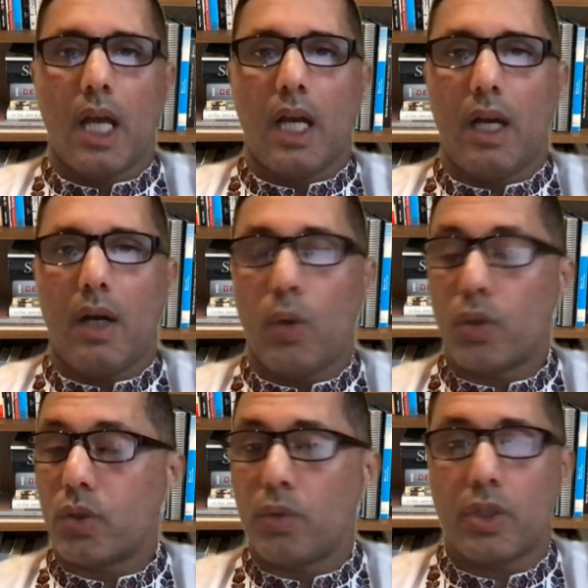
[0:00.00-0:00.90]
Uh,
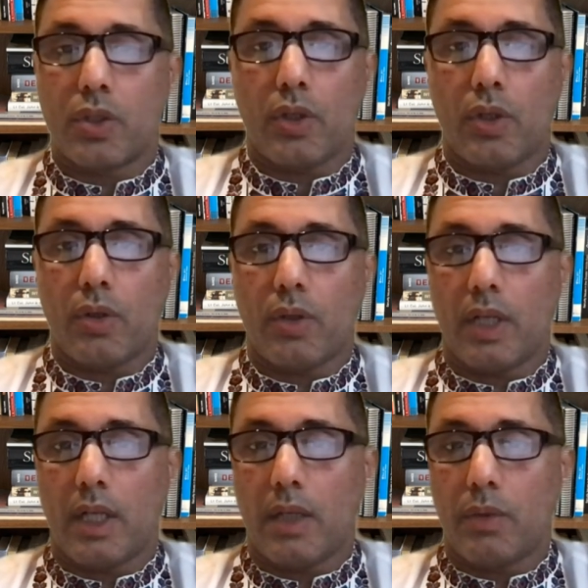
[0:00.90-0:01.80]
also, we saw
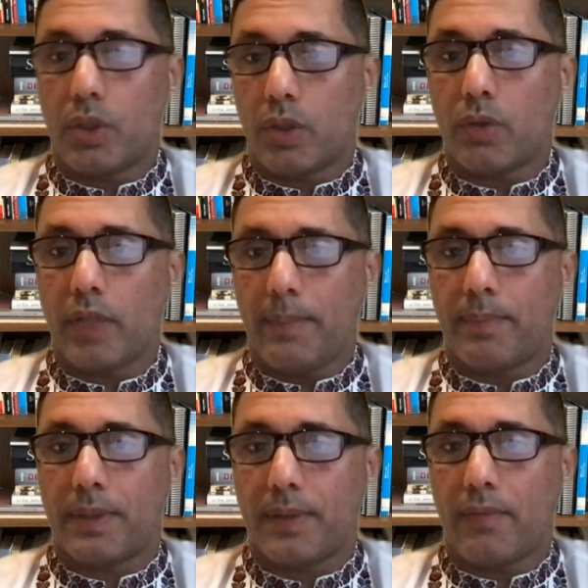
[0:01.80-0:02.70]
uh, we saw
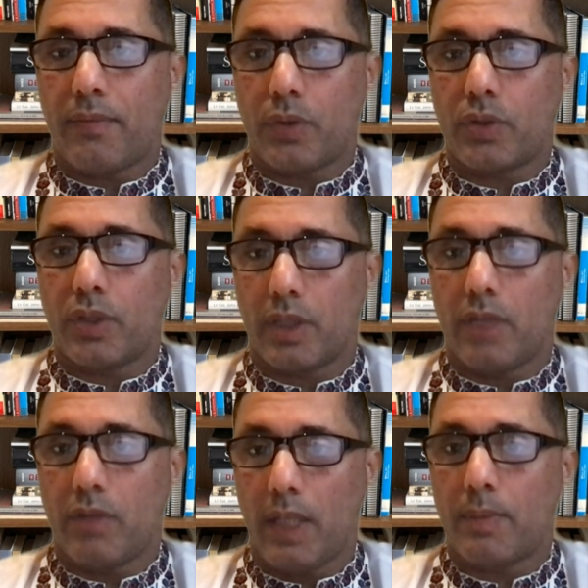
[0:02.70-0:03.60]
rapes, unfortunately,
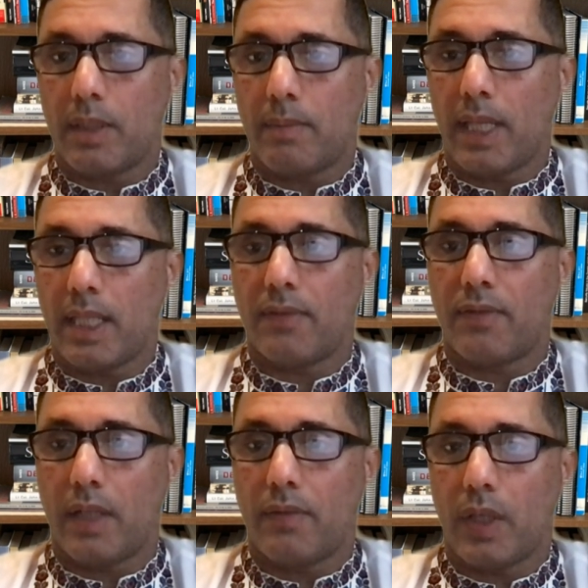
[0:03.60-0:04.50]
rapes and massive
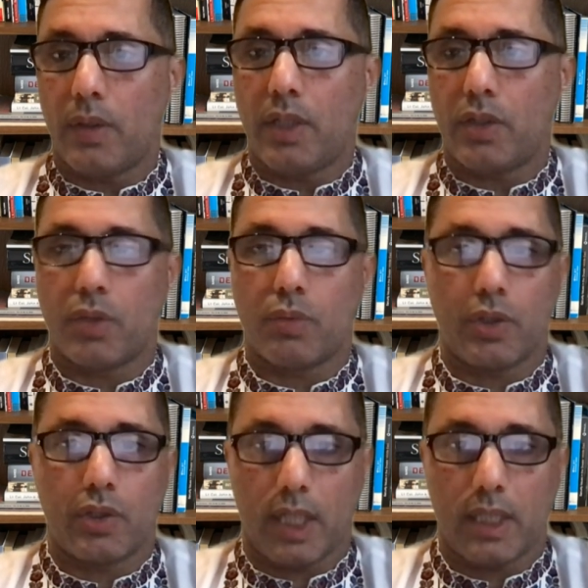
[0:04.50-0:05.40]
uh, violations,
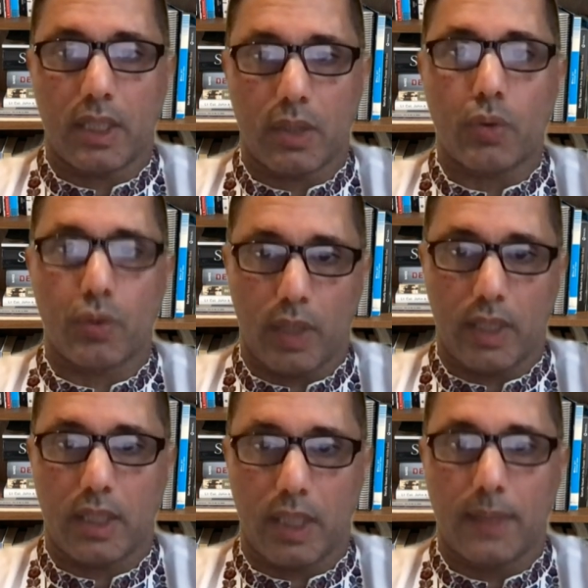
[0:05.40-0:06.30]
which ISIS also
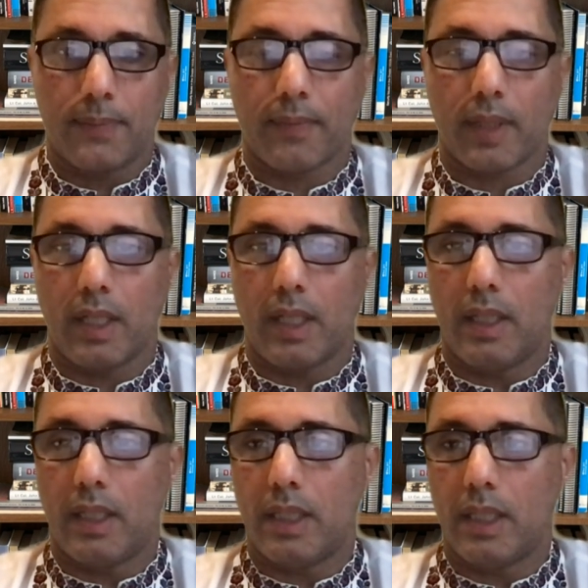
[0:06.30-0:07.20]
has done uh,
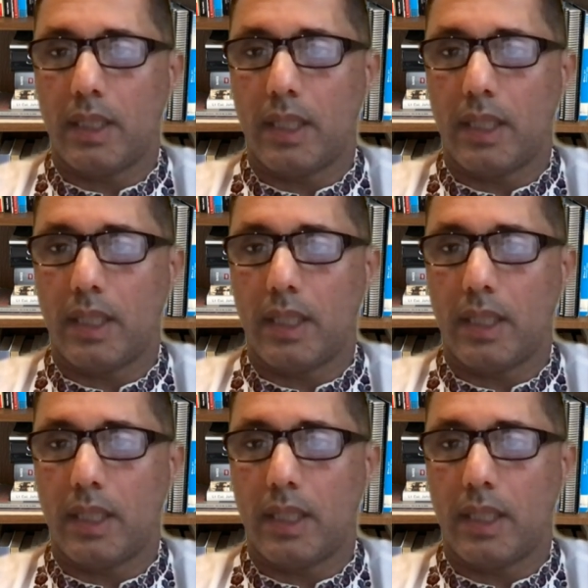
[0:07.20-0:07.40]
in, in